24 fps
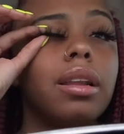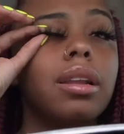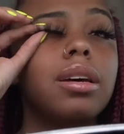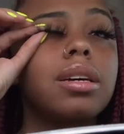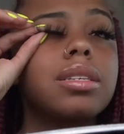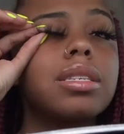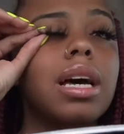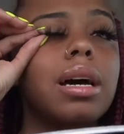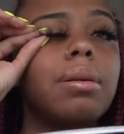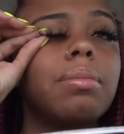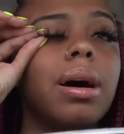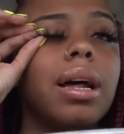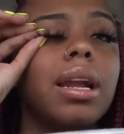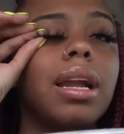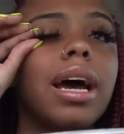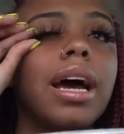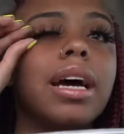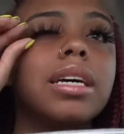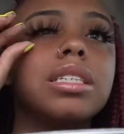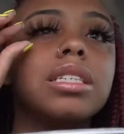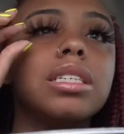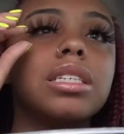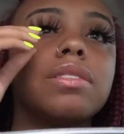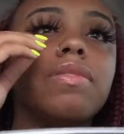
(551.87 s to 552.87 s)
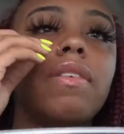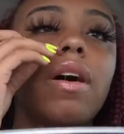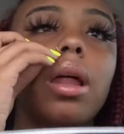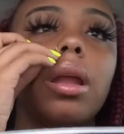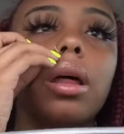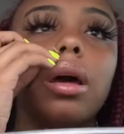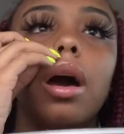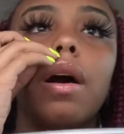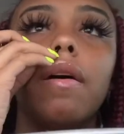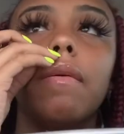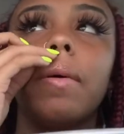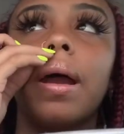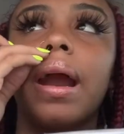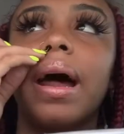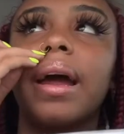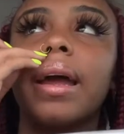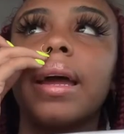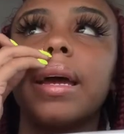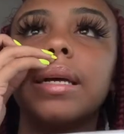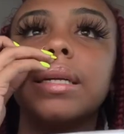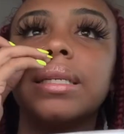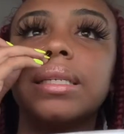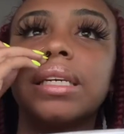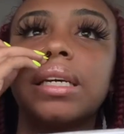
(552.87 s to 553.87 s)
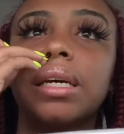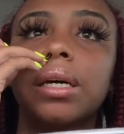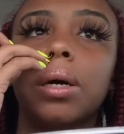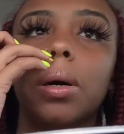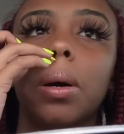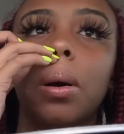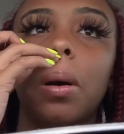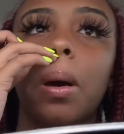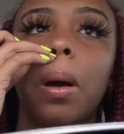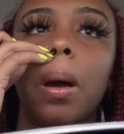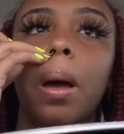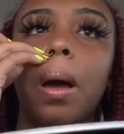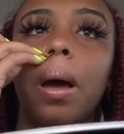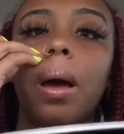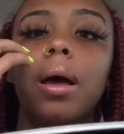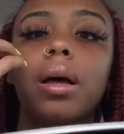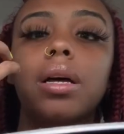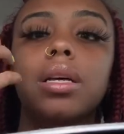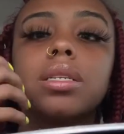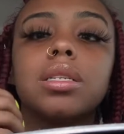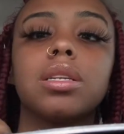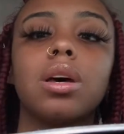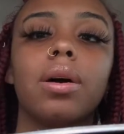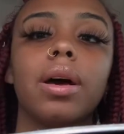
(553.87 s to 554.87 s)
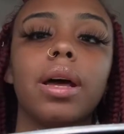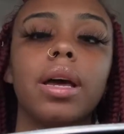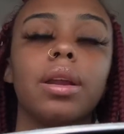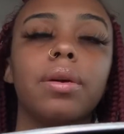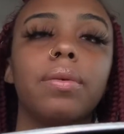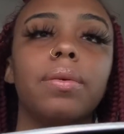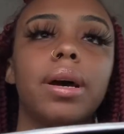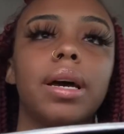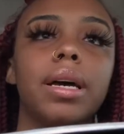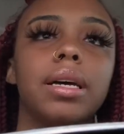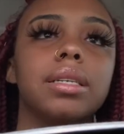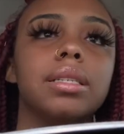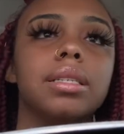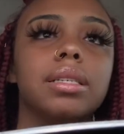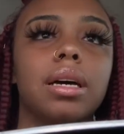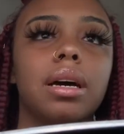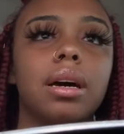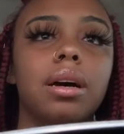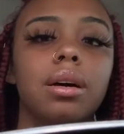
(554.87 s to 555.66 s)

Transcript: it looks like my lash is falling out but i can't tell so anyways